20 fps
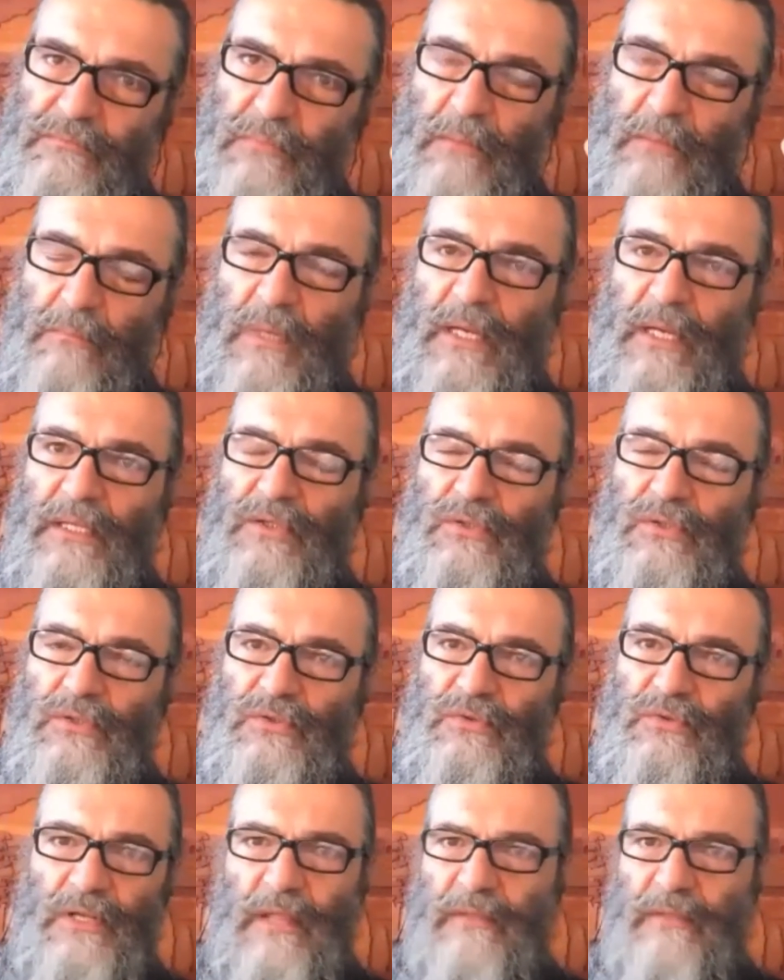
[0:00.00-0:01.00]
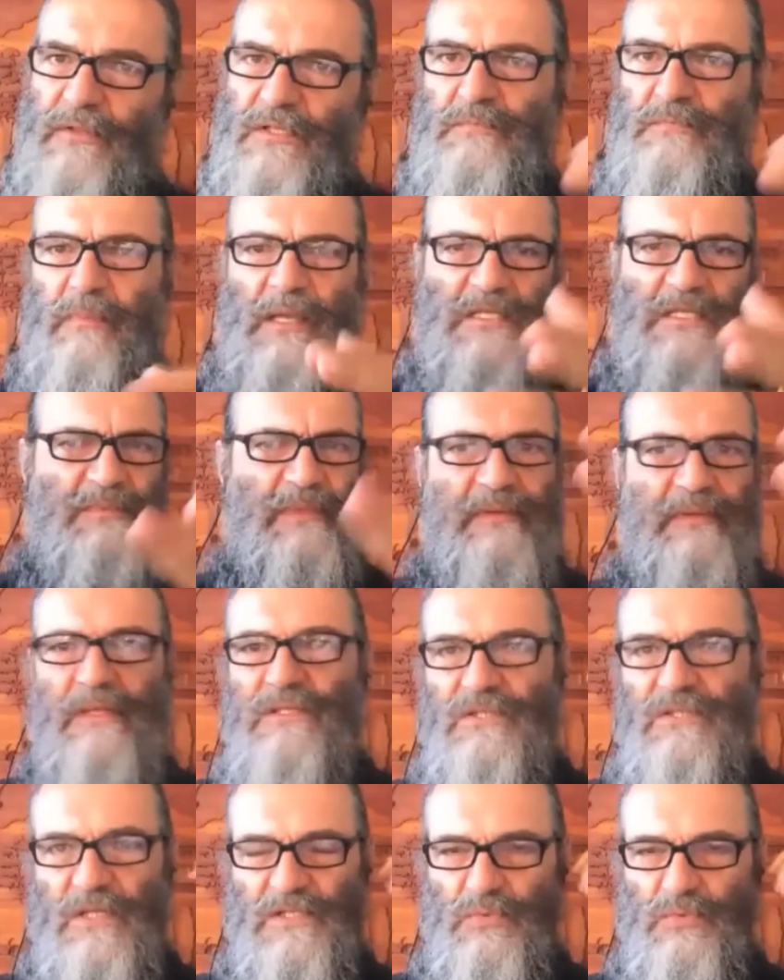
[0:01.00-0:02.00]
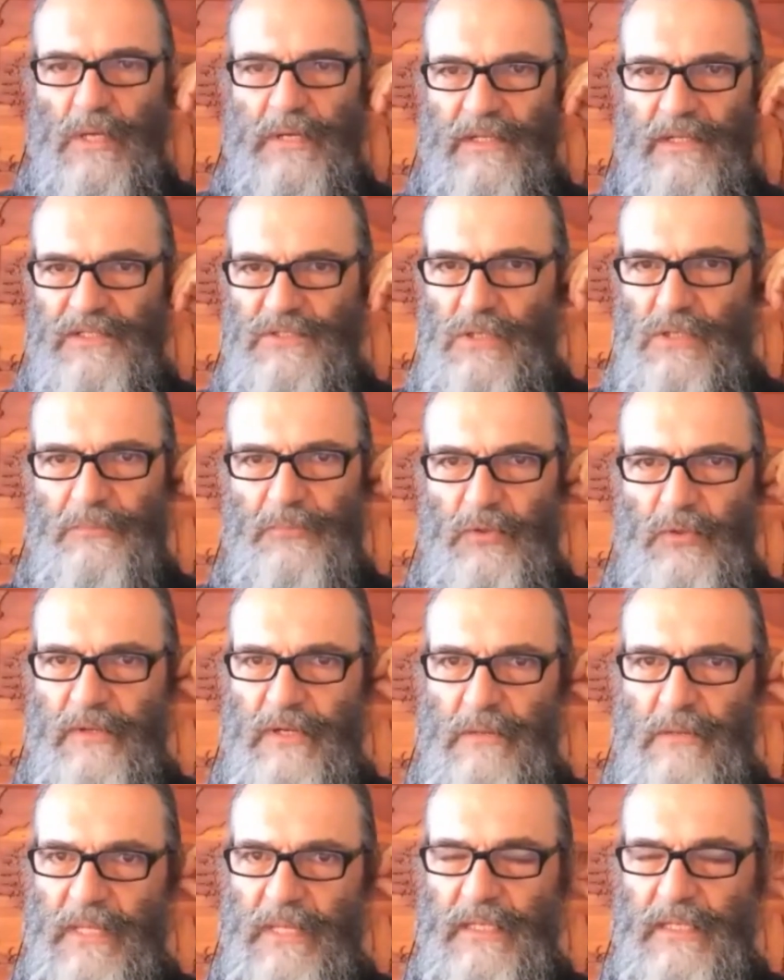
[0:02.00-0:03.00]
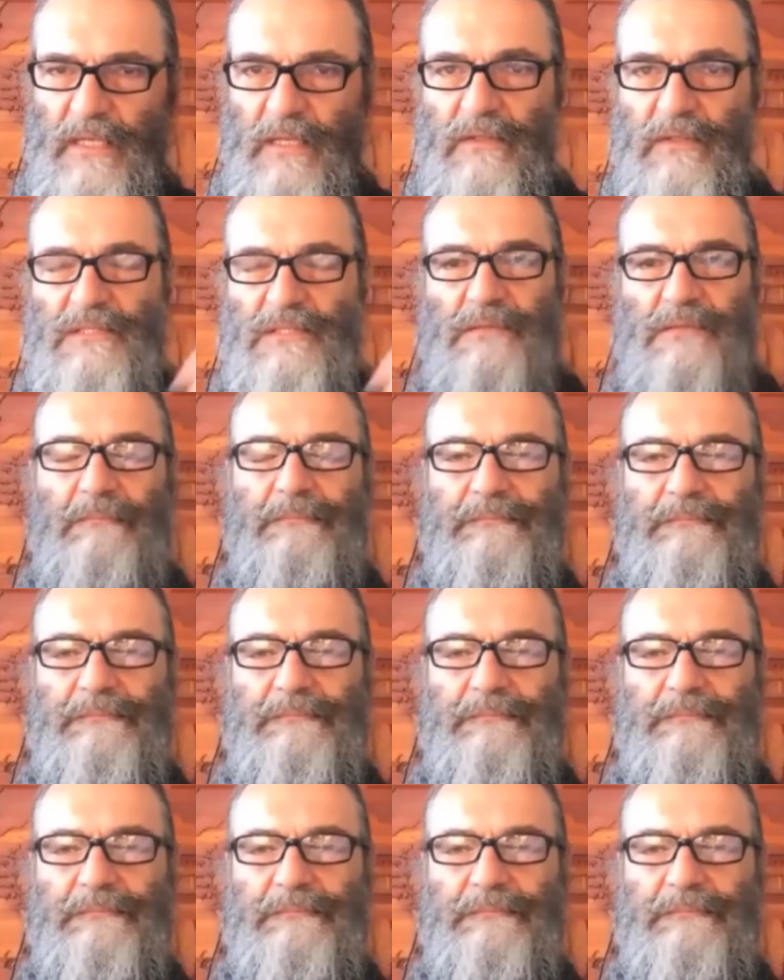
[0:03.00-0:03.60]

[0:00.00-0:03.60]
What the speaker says: my mind into another space. But that's just one example. There are many others.